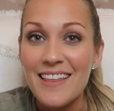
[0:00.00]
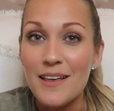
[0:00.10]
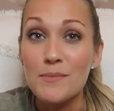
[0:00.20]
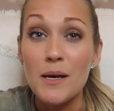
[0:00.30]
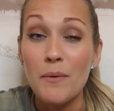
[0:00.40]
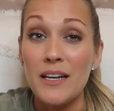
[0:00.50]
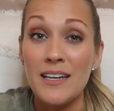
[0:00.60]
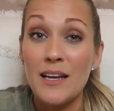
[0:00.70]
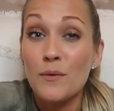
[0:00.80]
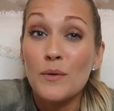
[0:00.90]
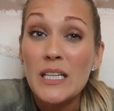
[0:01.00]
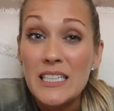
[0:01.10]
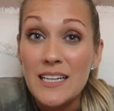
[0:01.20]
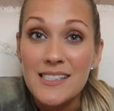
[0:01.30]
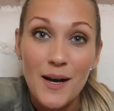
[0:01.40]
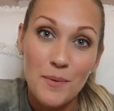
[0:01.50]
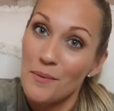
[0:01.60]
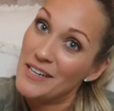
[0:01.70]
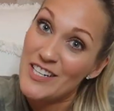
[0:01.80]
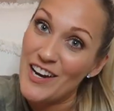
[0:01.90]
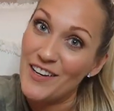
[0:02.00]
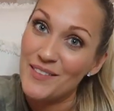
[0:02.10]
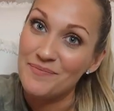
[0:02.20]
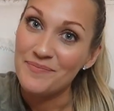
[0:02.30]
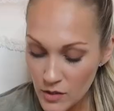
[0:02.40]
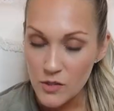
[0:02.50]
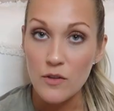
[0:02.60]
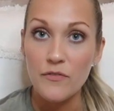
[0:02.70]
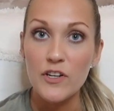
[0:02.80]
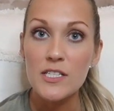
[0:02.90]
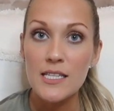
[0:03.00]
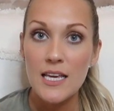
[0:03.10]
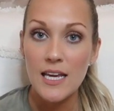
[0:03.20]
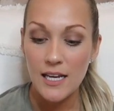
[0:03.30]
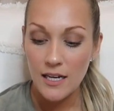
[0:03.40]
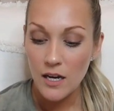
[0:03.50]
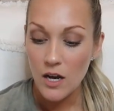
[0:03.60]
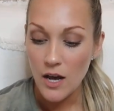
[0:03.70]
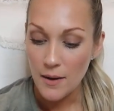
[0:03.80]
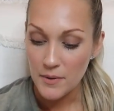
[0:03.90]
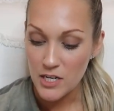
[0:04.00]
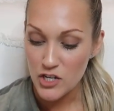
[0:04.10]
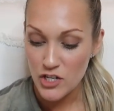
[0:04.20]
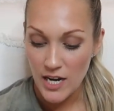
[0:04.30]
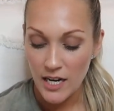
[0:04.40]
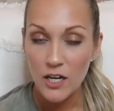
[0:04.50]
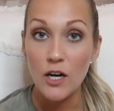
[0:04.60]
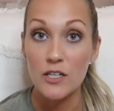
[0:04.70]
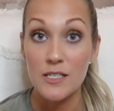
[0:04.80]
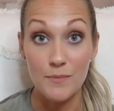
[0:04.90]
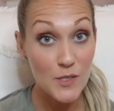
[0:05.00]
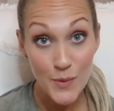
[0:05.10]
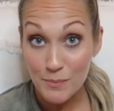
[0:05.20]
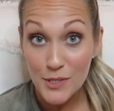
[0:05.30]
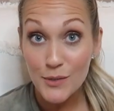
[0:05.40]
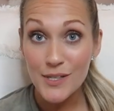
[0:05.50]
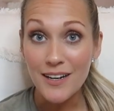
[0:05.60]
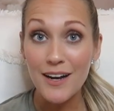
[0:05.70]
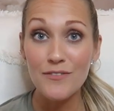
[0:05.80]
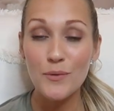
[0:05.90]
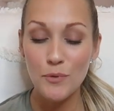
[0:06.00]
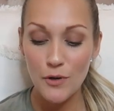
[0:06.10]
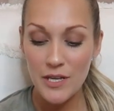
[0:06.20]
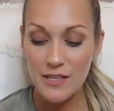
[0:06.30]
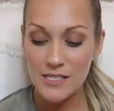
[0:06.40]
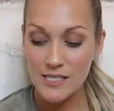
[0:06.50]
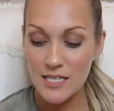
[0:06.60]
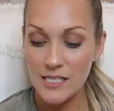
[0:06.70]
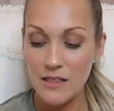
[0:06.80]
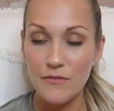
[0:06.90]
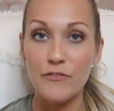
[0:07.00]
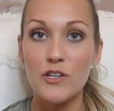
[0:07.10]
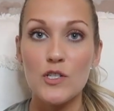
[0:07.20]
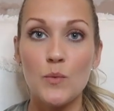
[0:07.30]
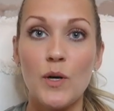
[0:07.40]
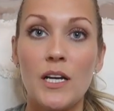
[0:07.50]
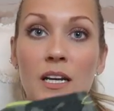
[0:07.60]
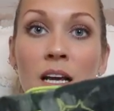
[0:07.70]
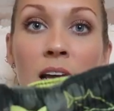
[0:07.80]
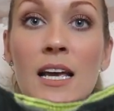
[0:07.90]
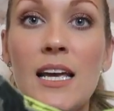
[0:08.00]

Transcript: that thumbs up button. It really does help out my channel. So the first thing I'm gonna share are some swimsuits I got for Brody this season. The first one